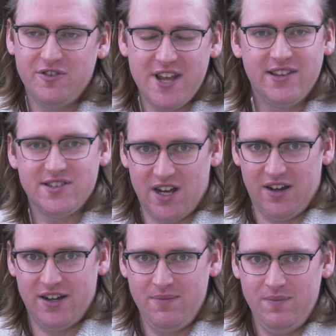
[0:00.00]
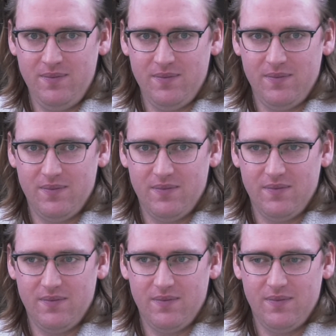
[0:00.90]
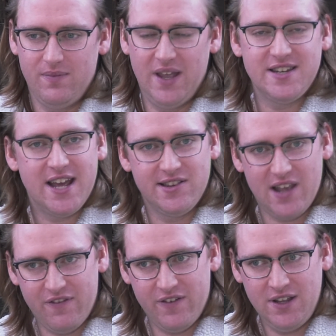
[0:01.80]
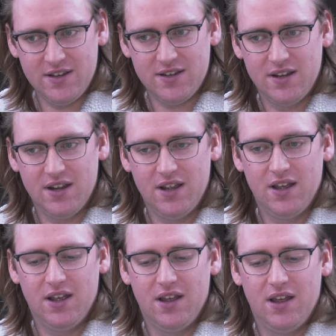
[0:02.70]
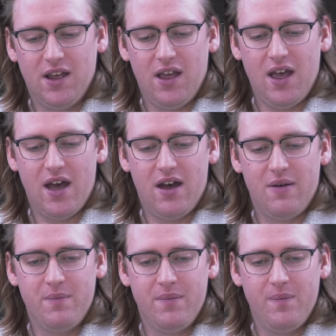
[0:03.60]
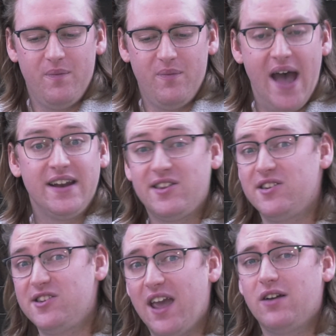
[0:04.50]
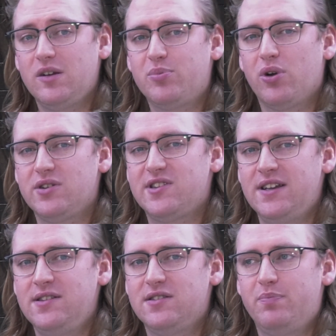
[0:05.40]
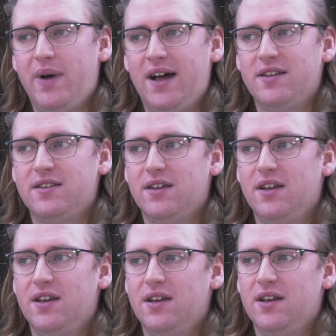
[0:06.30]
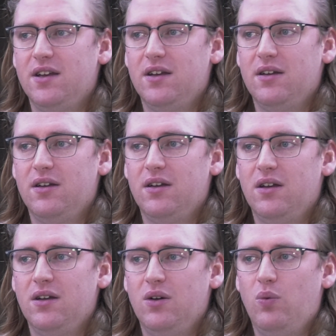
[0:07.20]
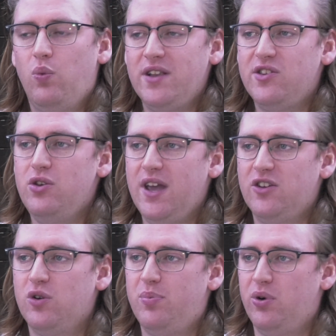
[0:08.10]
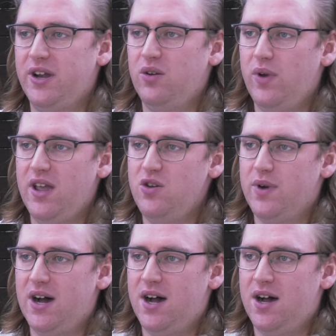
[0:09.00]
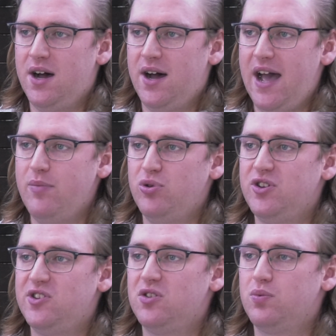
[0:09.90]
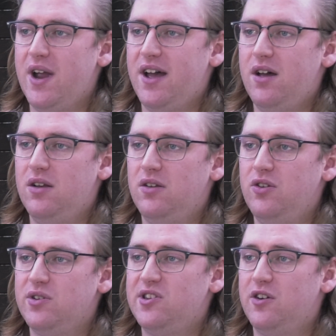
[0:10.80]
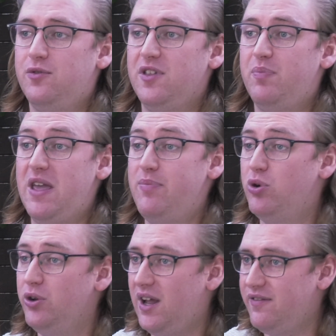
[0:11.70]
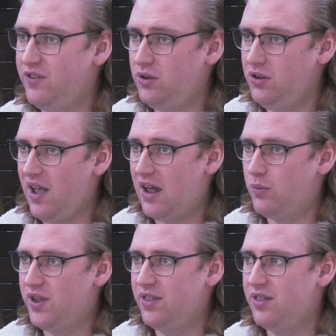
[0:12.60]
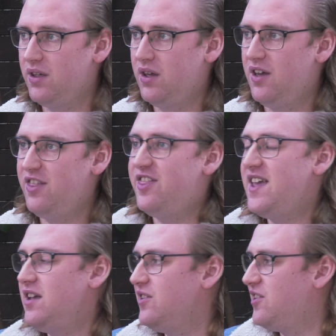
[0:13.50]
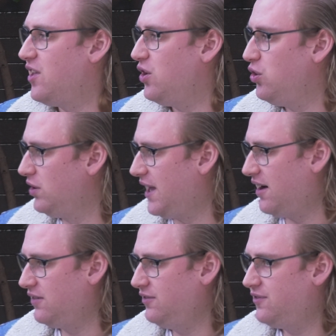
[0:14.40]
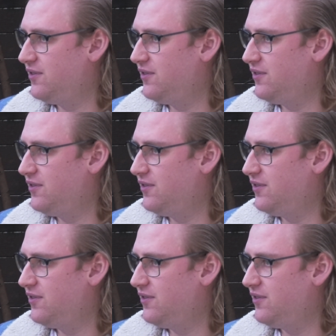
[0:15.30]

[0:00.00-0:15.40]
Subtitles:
takes time. It takes effort. And it's a scary process, but once you get to a point where you are able to surround yourself with people who love you and with things that you love,